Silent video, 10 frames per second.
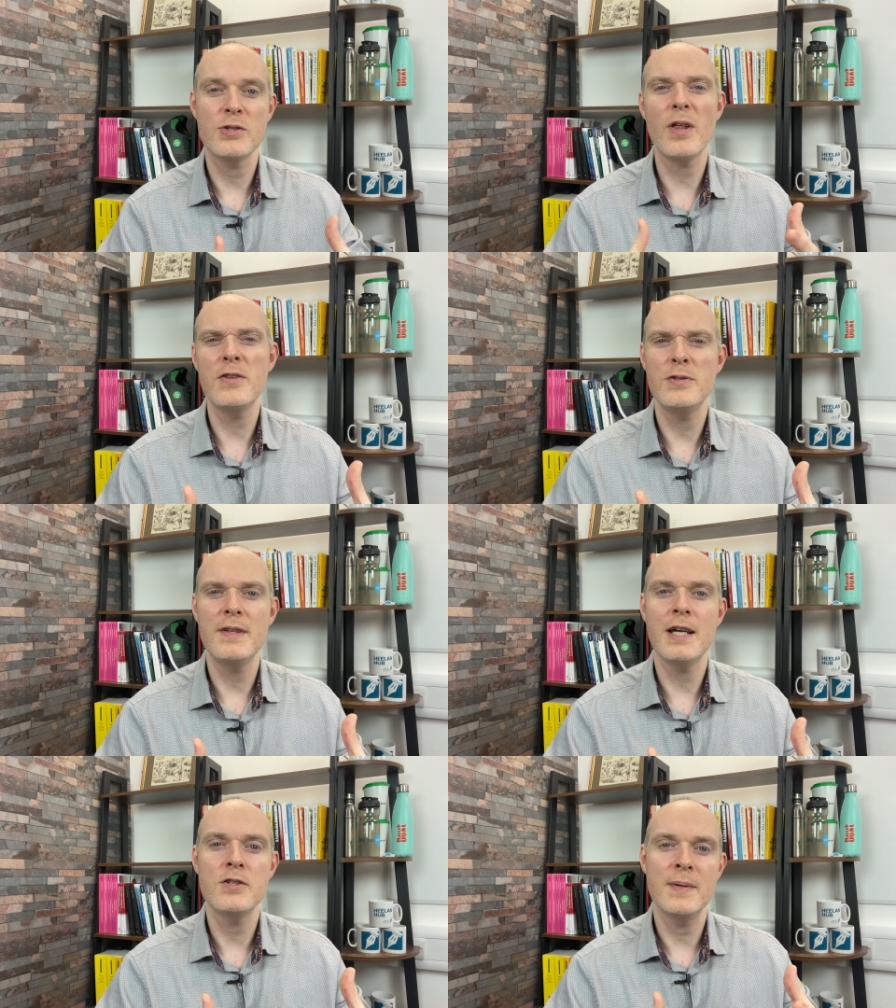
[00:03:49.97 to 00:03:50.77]
So although this
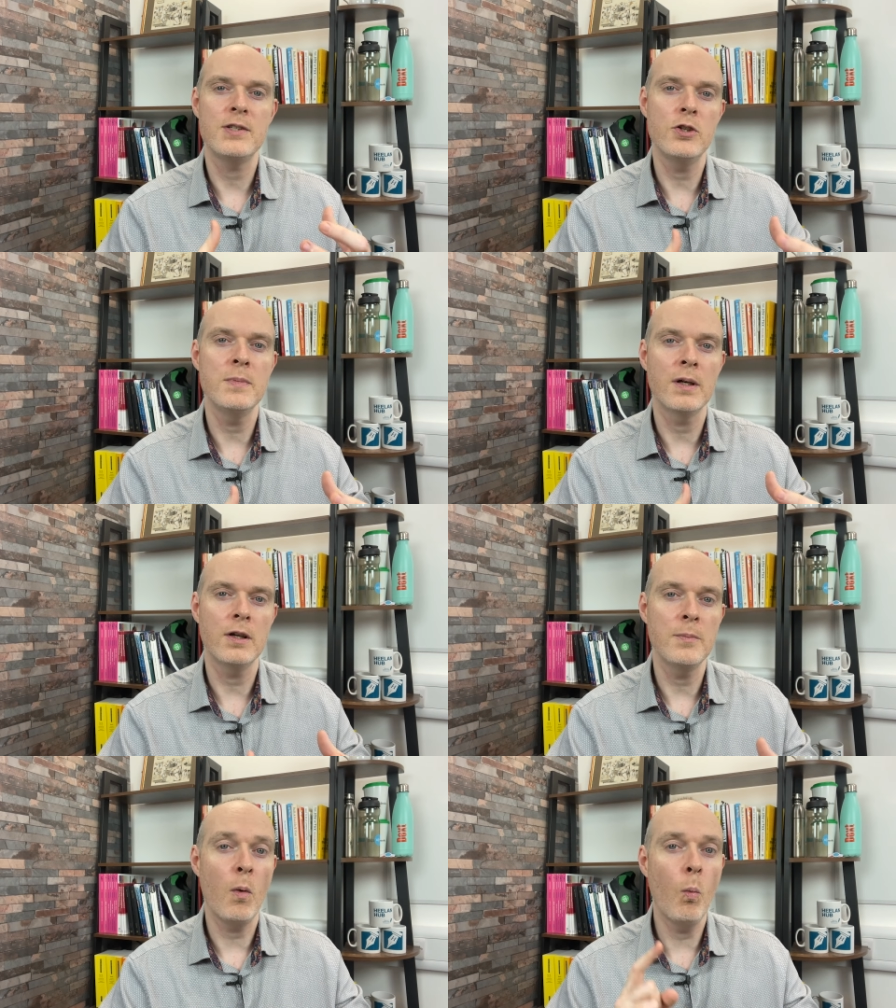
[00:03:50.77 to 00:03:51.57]
video is a bit doom and
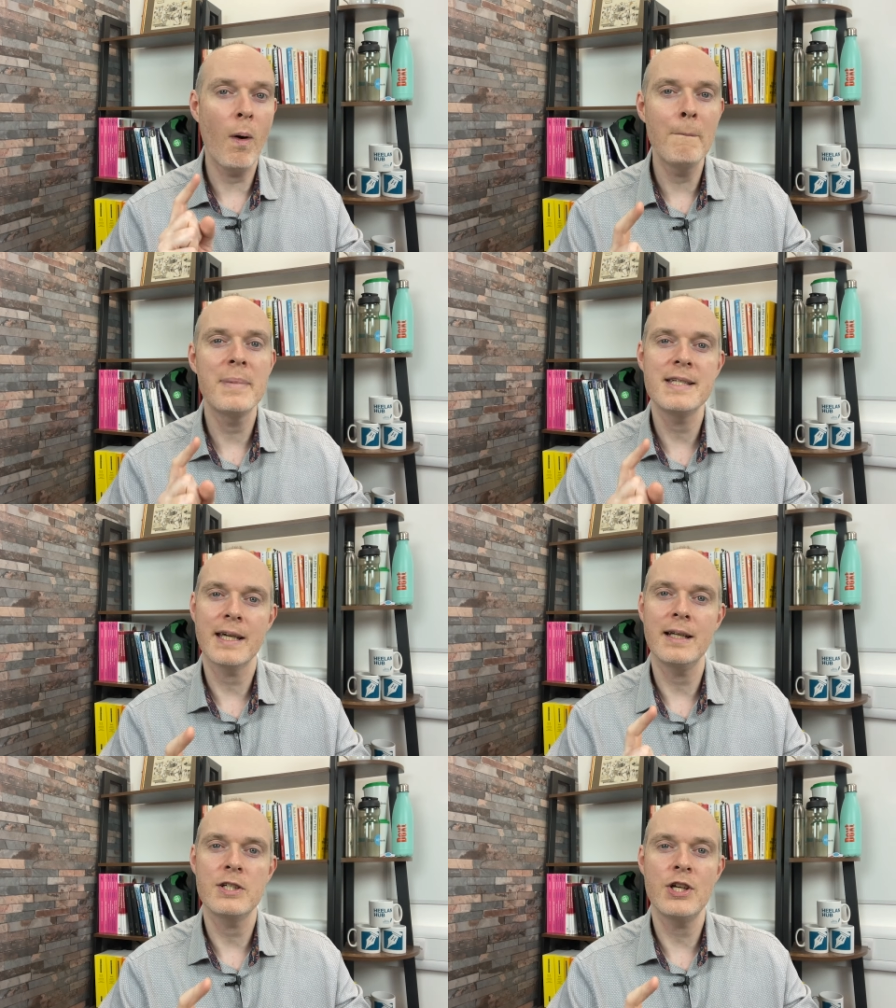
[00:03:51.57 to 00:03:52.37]
gloom on one
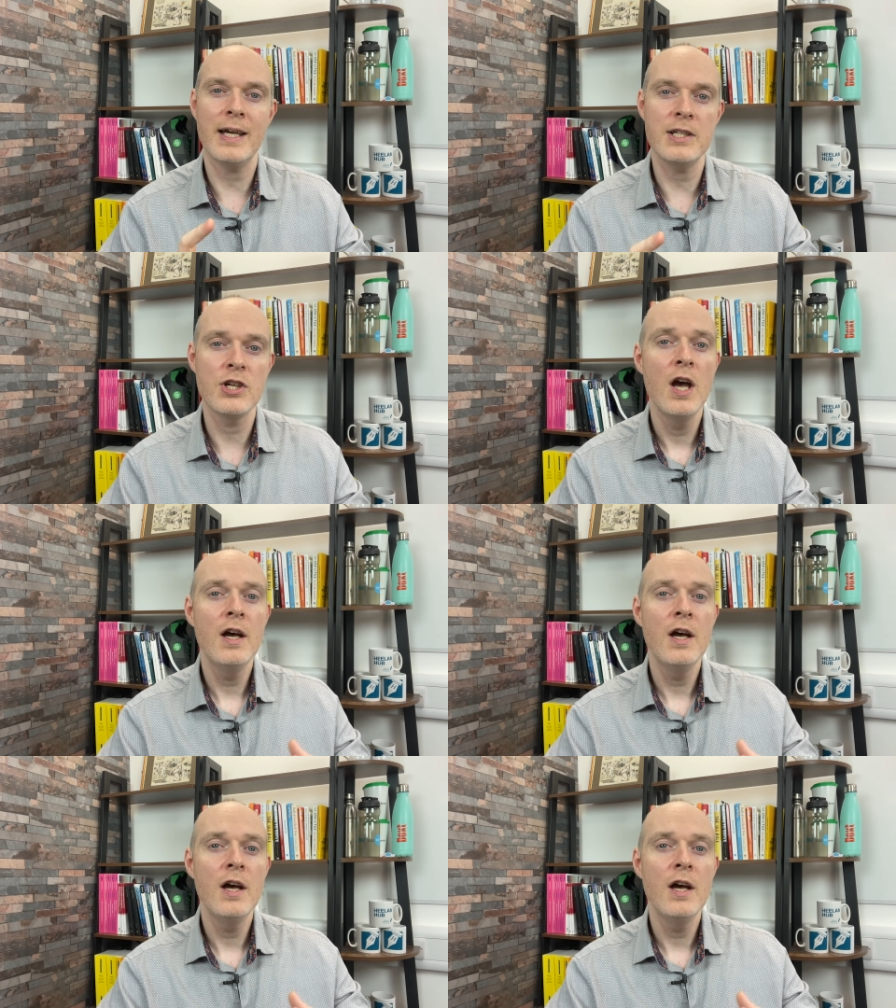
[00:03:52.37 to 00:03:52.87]
particular change,